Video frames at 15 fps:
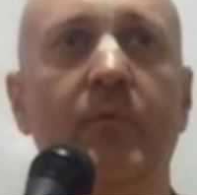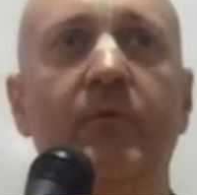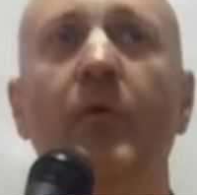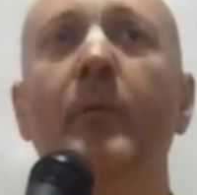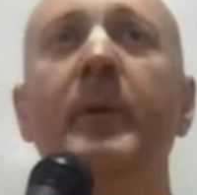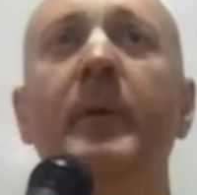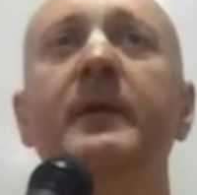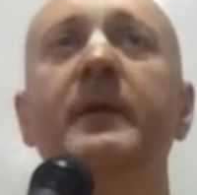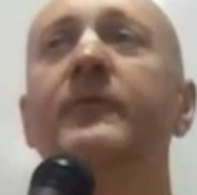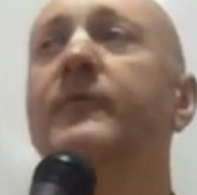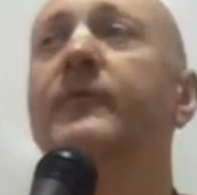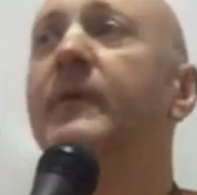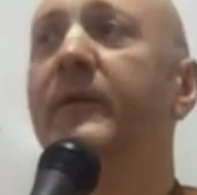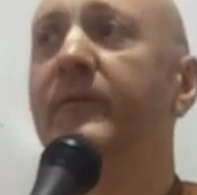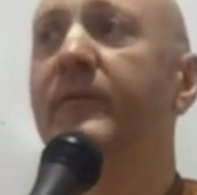So many
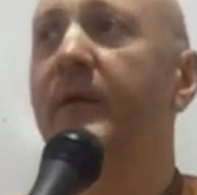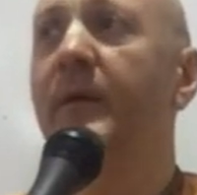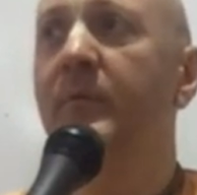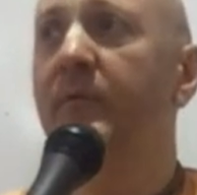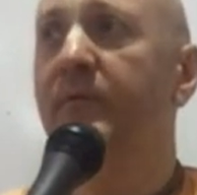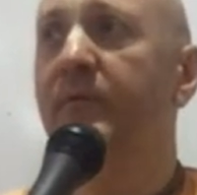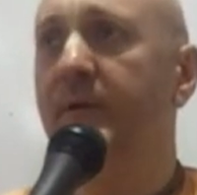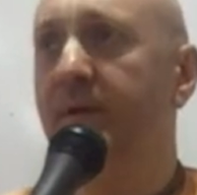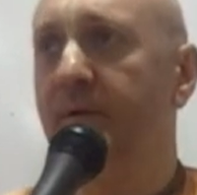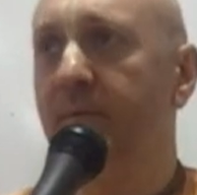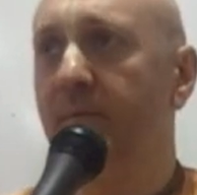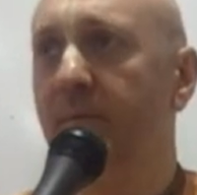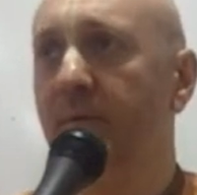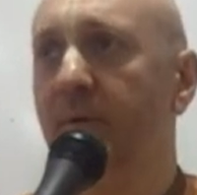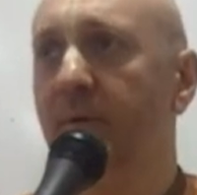different examples are there.